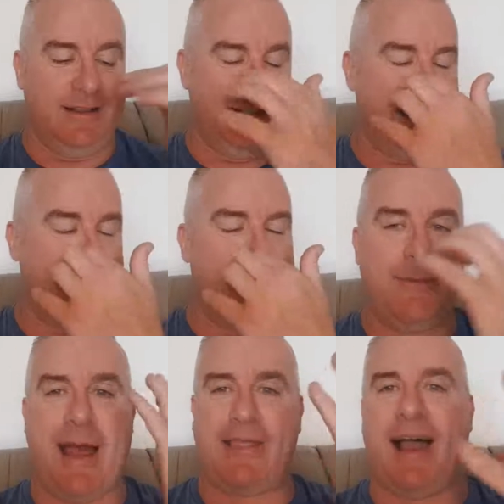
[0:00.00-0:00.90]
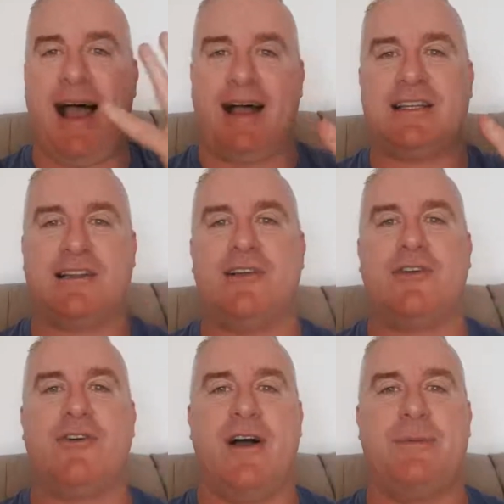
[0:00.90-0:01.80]
thing about the hustle
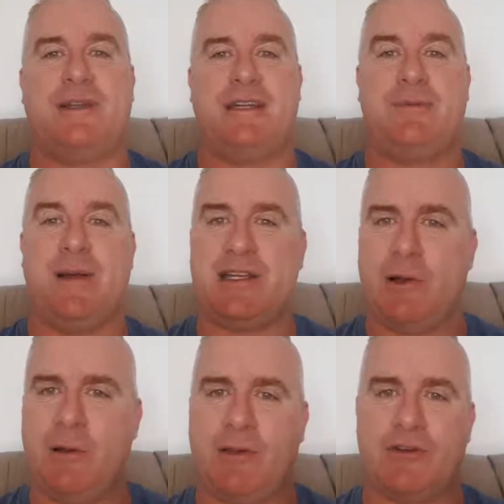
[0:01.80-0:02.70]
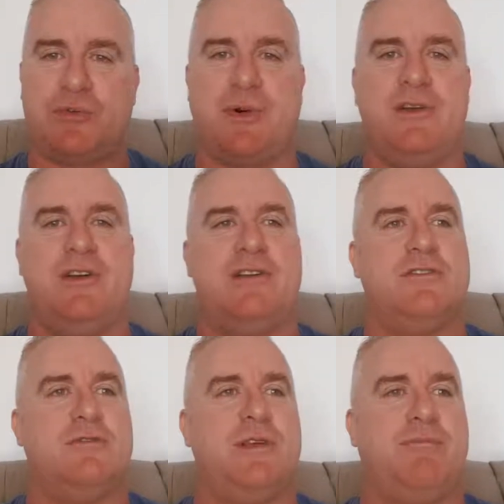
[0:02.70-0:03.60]
and grind, especially with
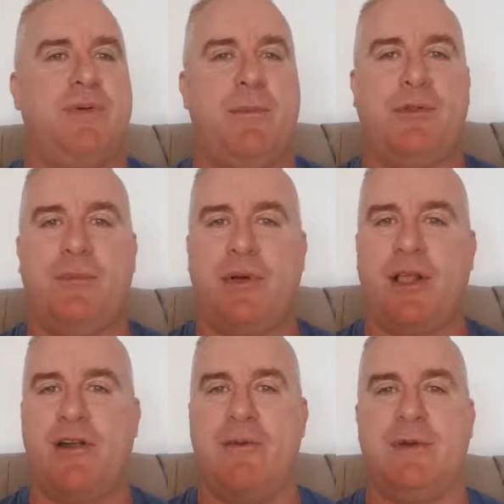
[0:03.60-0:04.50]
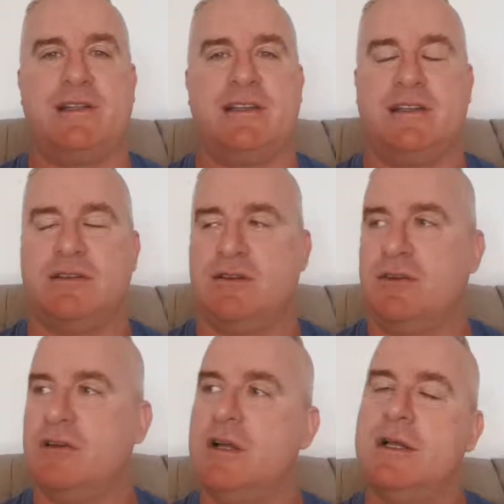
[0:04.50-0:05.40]
entrepreneurs or with people who are building their own businesses
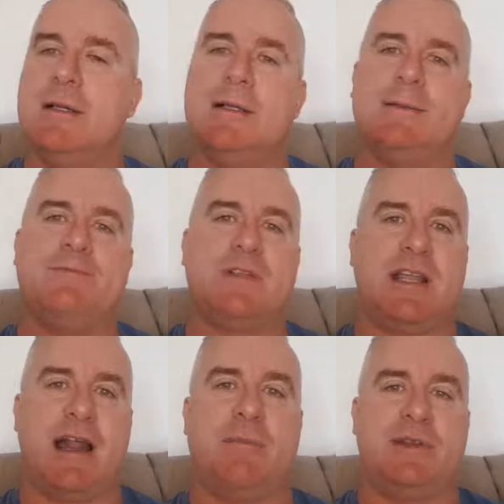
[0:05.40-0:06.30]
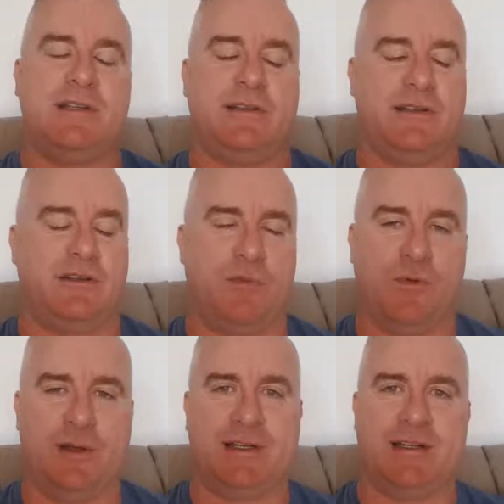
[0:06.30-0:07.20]
or startup businesses or
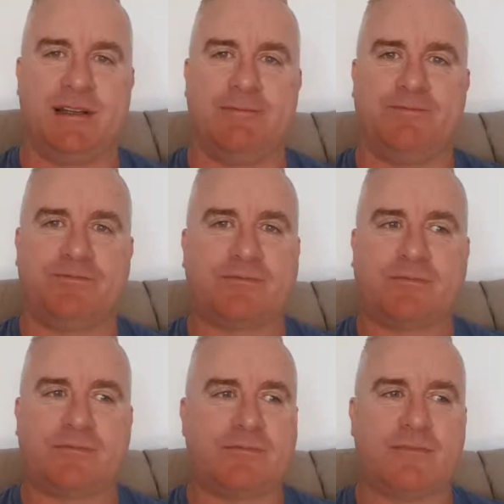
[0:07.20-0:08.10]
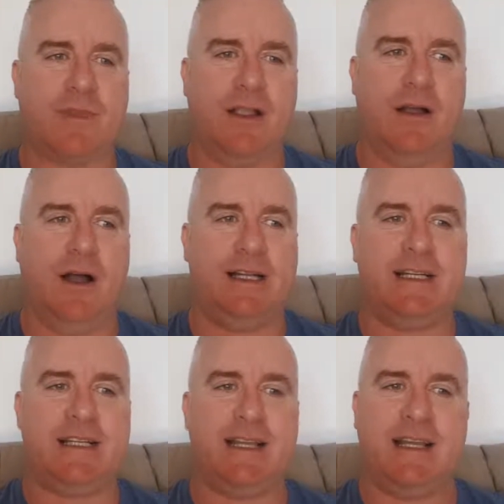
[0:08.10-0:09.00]
small business, I
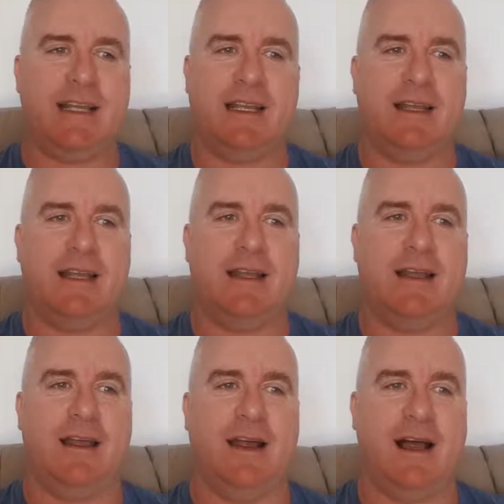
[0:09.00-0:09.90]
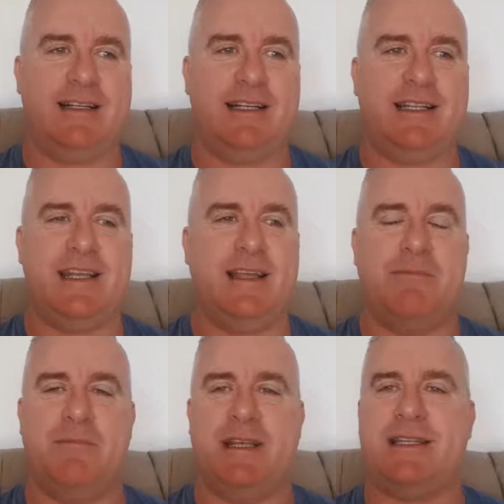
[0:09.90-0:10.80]
just think
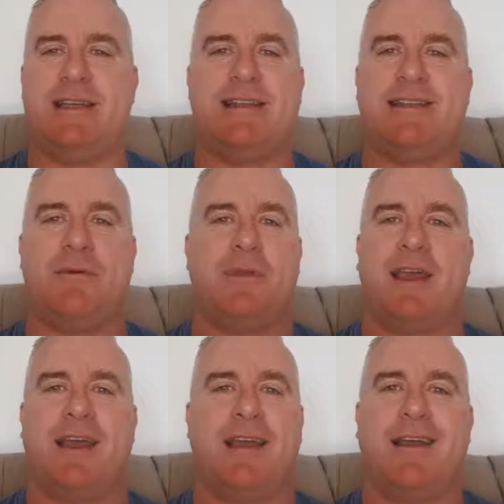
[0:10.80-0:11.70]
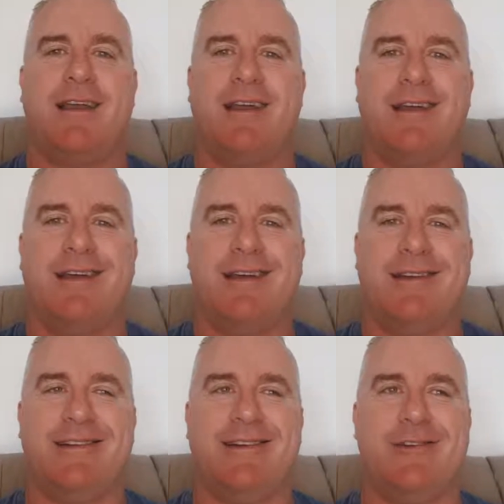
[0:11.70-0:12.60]
you're missing something
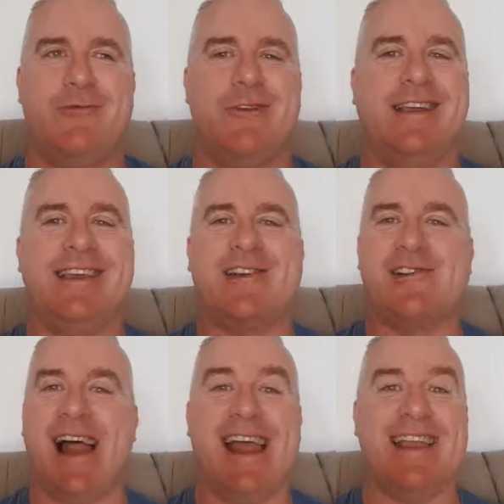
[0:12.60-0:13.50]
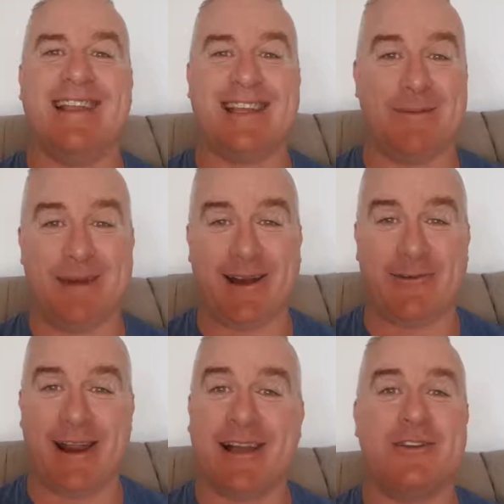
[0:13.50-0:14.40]
really great that's happening
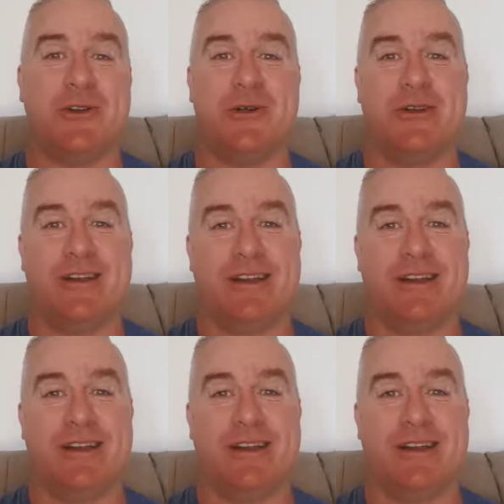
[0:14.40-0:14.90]
around you,